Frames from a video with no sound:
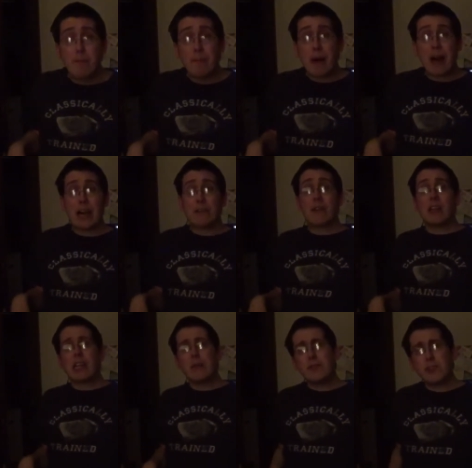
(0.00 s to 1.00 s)
But when
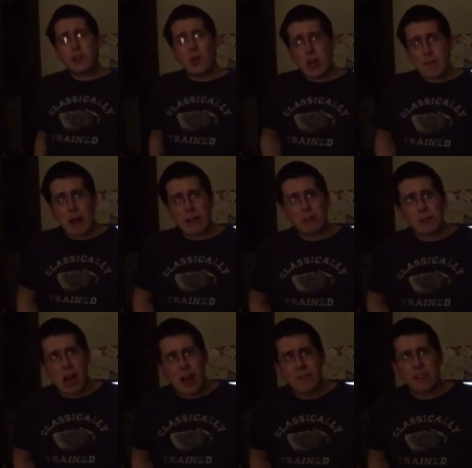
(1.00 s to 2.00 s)
it comes to Sony
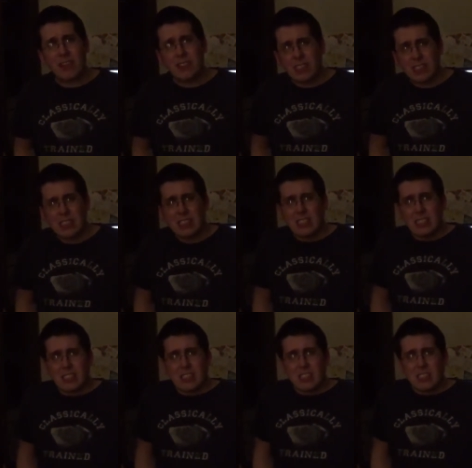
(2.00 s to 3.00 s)
Microsoft,
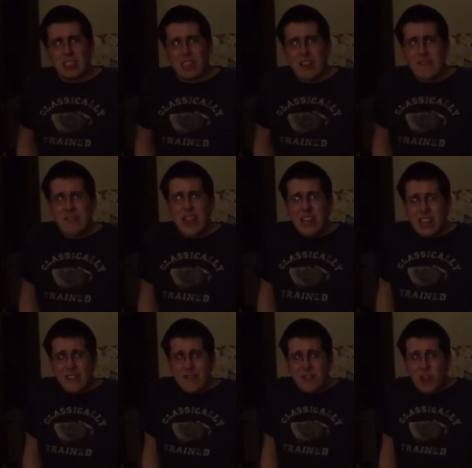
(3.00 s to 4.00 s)
they,
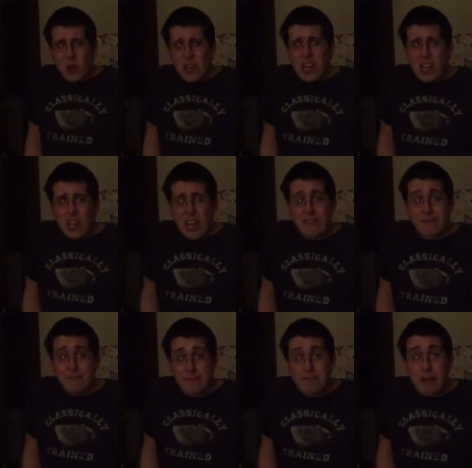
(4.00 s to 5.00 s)
if Sony,
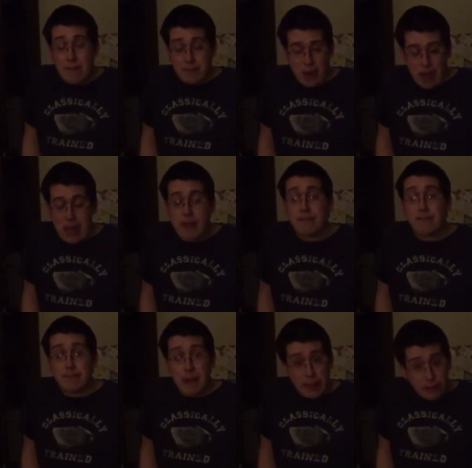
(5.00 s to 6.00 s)
if, I'm sorry, if
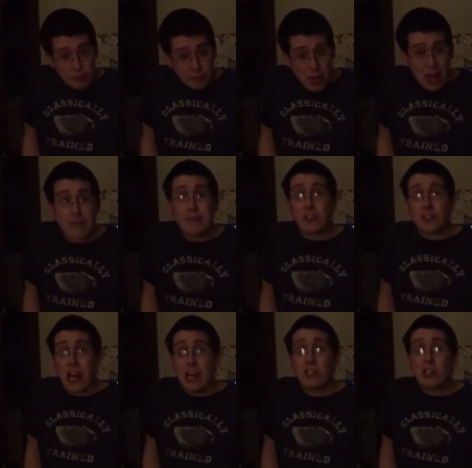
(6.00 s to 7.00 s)
Microsoft does
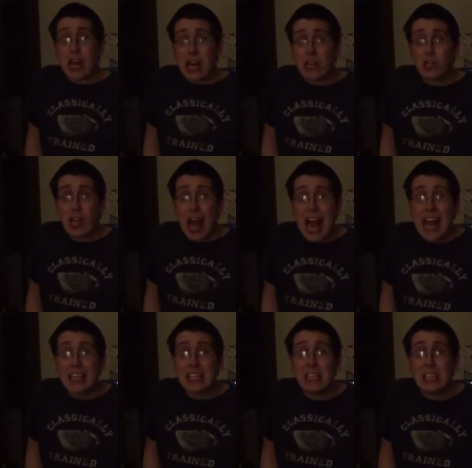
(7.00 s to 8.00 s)
not change
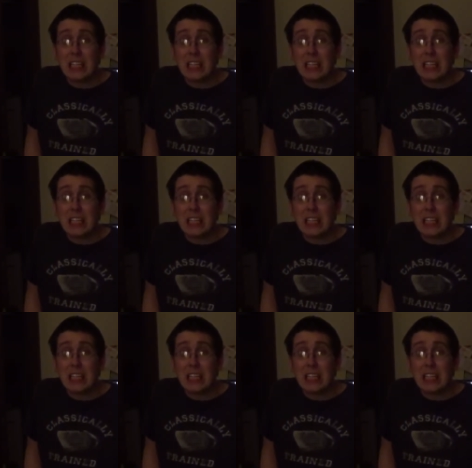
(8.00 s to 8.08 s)
that,